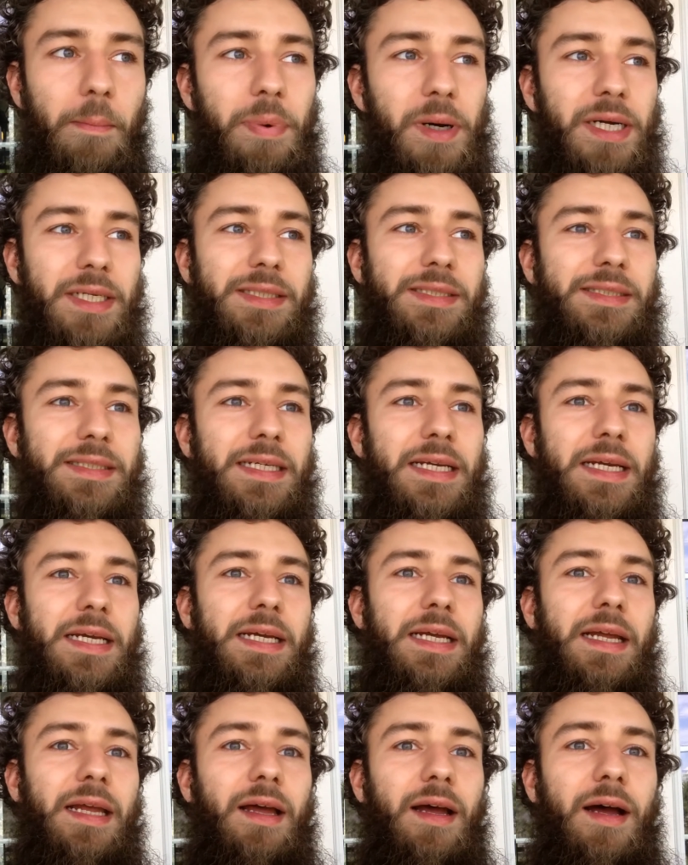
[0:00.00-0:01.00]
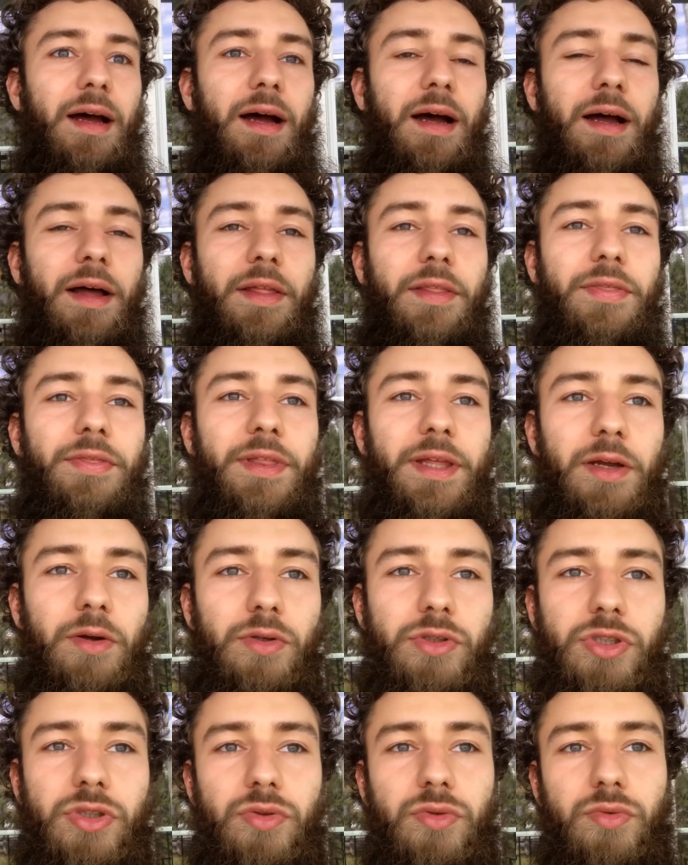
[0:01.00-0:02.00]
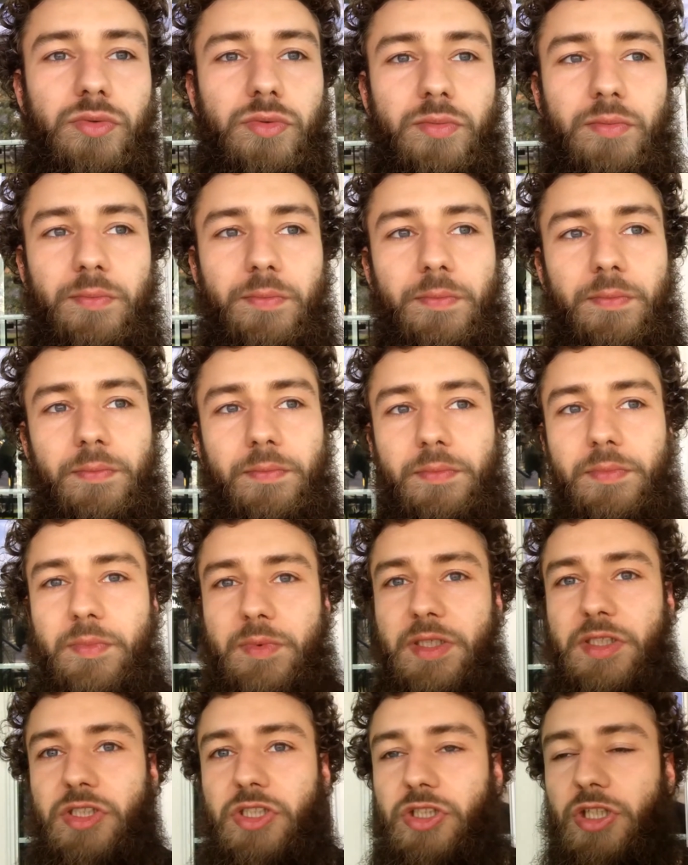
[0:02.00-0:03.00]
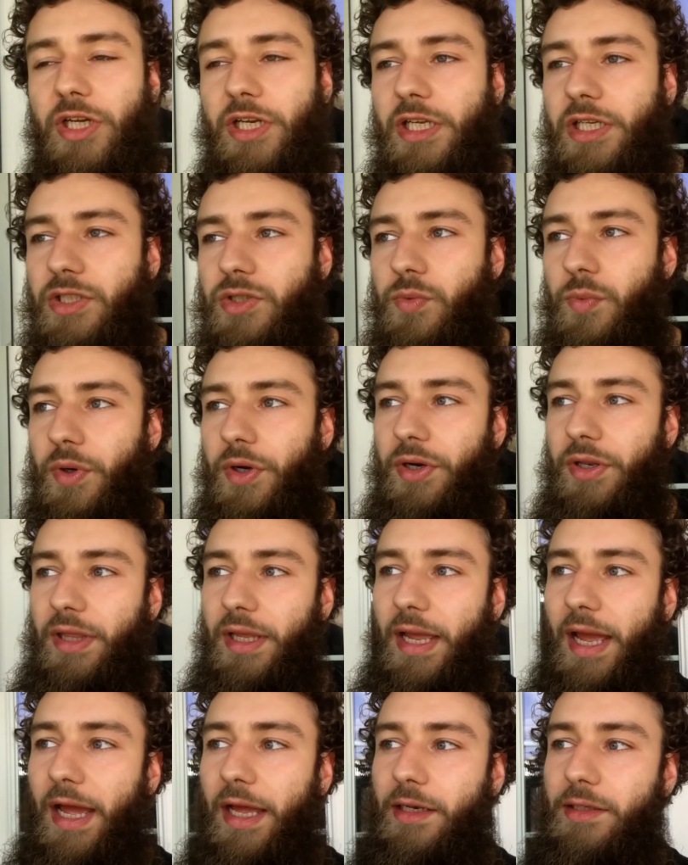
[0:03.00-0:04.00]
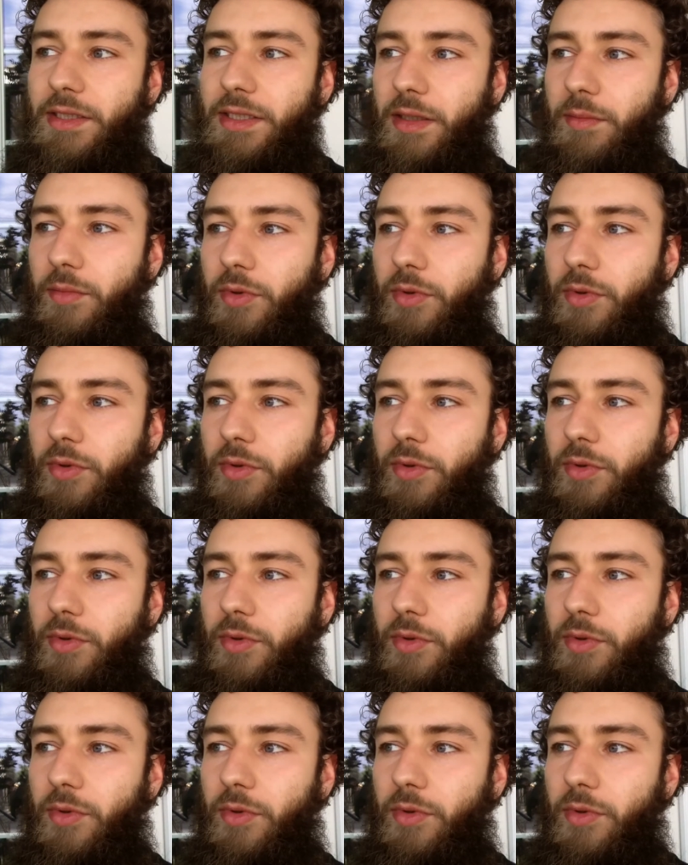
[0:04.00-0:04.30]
But they also did studies where they had